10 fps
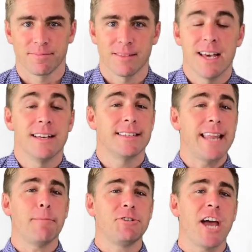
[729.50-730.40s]

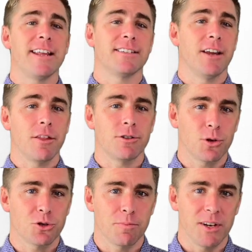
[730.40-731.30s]
Snapchat is another
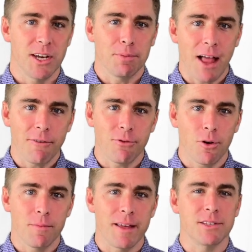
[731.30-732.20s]
social media
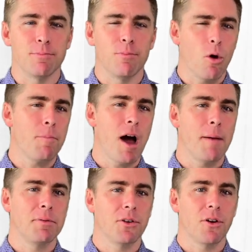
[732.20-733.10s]
platform that's more
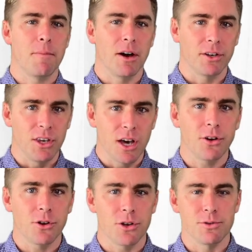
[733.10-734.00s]
popular among
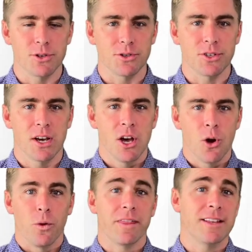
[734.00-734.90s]
younger users,
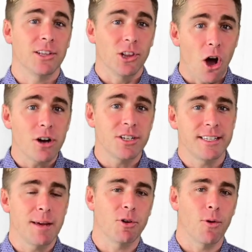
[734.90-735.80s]
with its largest
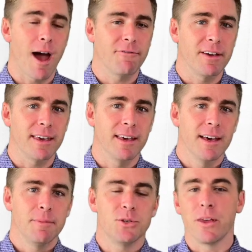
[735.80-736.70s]
demographic
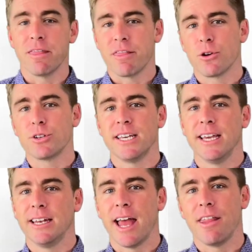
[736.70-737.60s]
between
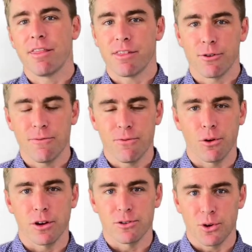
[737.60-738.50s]
13 and
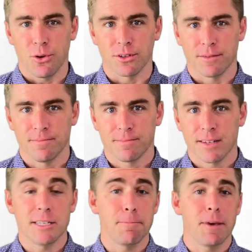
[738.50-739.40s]
34 years old.
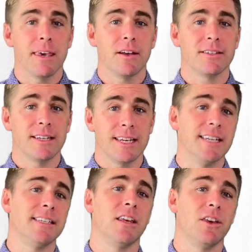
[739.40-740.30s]
Its appeal is an
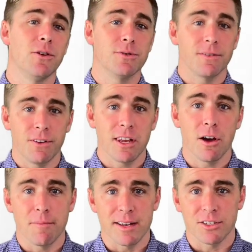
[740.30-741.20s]
easy-to-use video
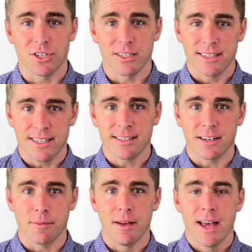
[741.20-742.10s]
messaging
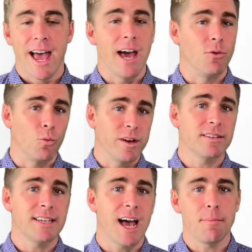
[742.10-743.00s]
system and
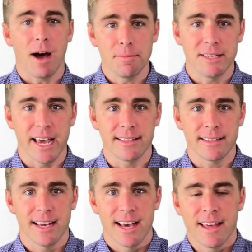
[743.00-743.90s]
real-time
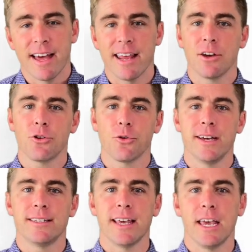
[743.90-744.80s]
updates that
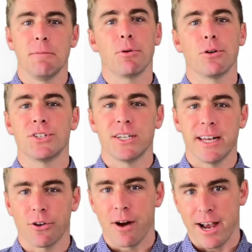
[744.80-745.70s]
increase in-person
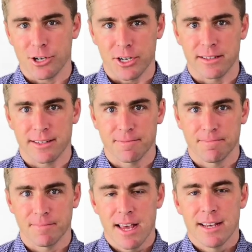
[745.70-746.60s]
interactions.
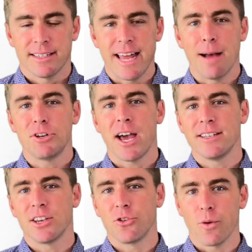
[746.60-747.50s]
Snapchat
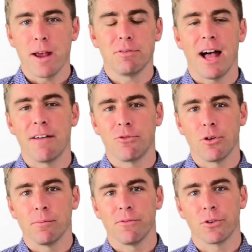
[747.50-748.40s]
is a great
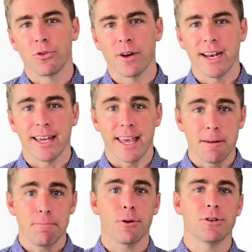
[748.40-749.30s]
platform for creating
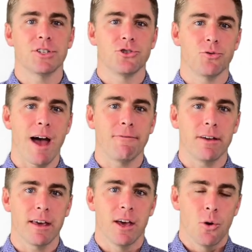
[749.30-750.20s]
in-person
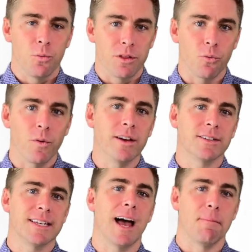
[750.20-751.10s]
traffic with
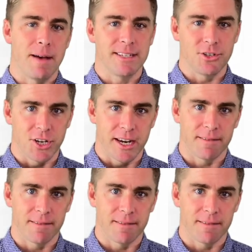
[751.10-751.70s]
real-time messaging.